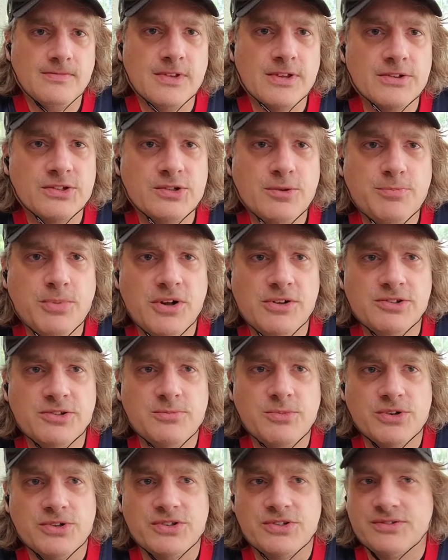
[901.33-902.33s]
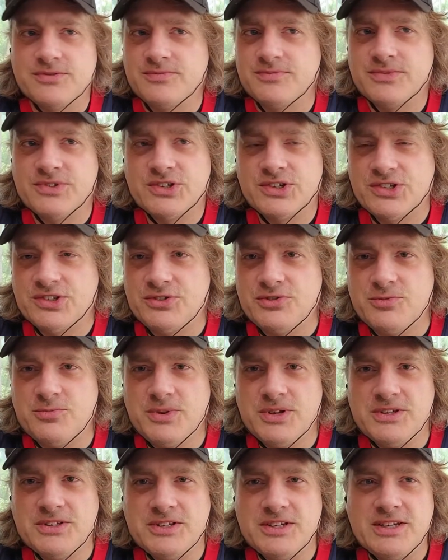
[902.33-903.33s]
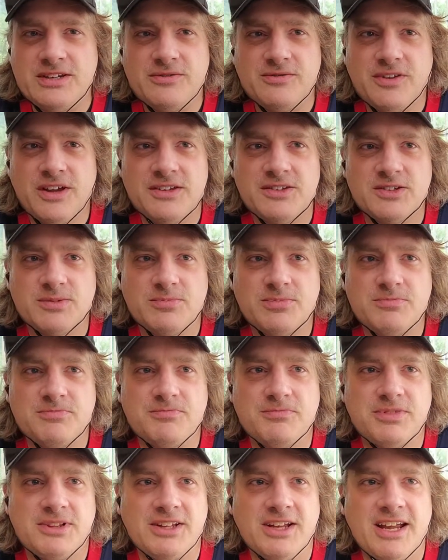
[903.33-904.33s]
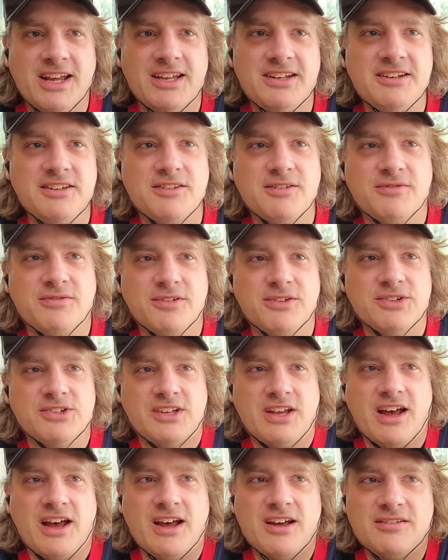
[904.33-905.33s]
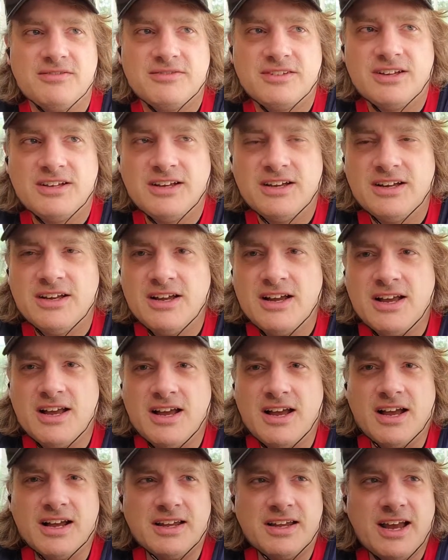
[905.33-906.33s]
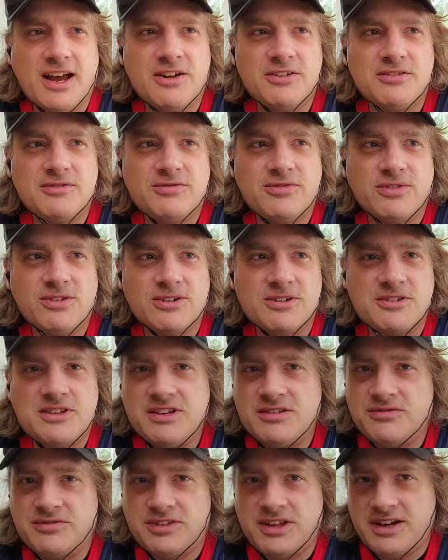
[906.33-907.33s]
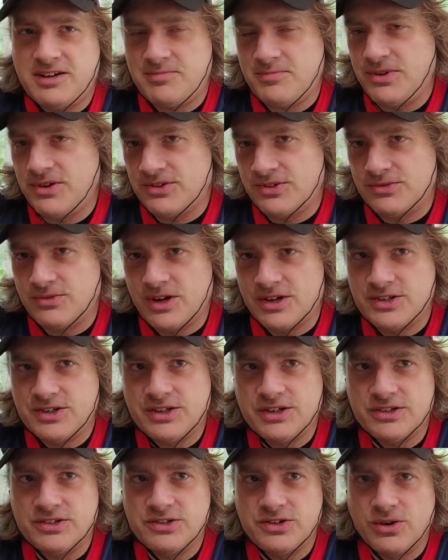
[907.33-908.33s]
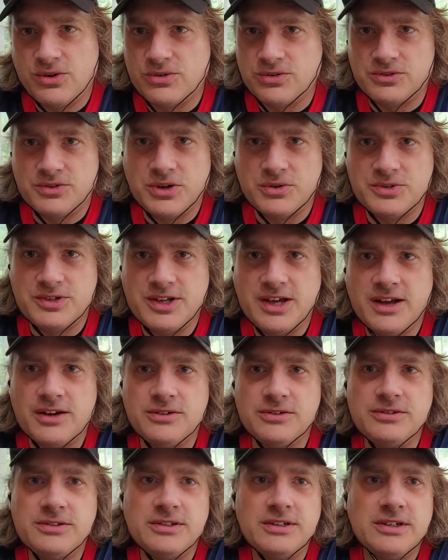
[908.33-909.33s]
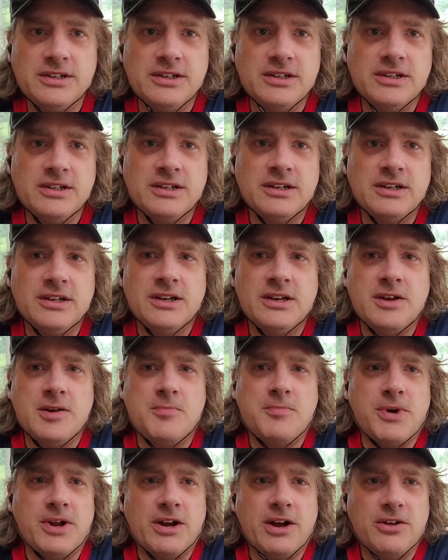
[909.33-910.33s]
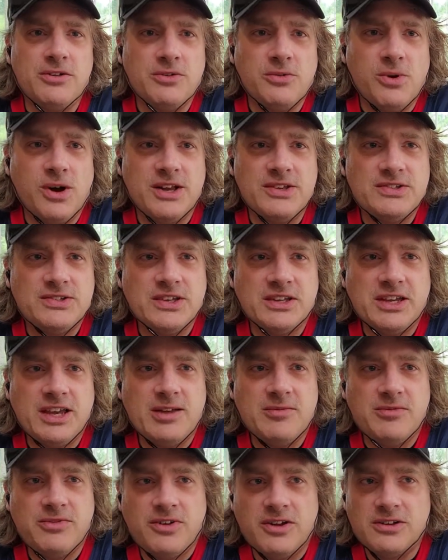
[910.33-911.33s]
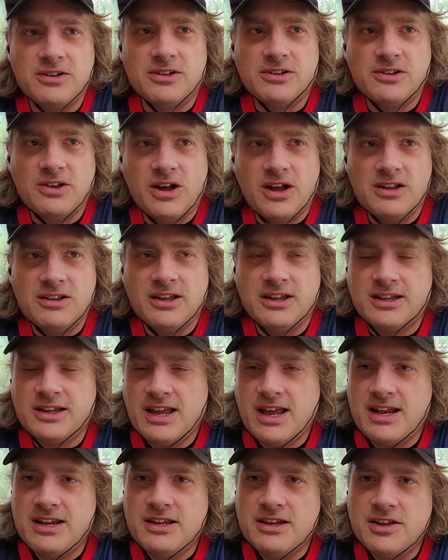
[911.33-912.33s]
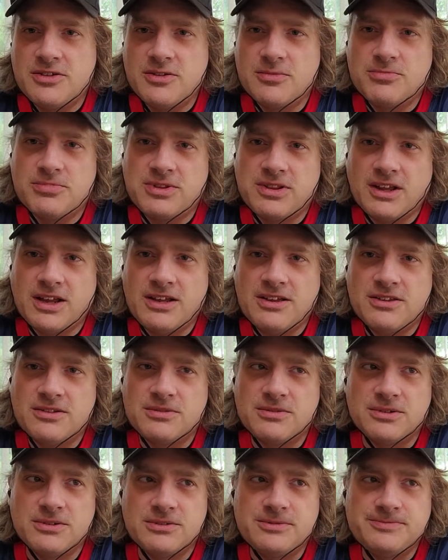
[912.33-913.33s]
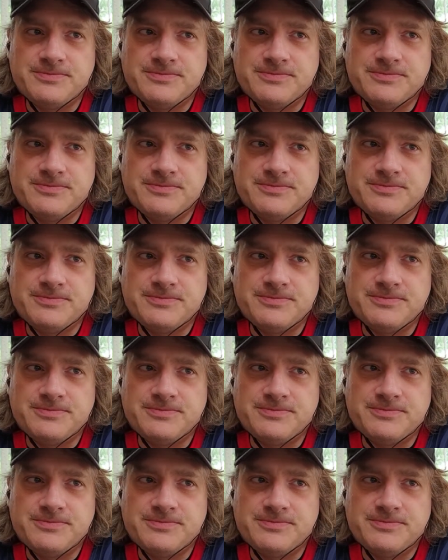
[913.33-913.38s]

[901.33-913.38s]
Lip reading: So Baltimore's stupid defense plan in the first half accounted for the inflated Bills rushing total, no doubt. But otherwise, the game felt a lot like any other playthrough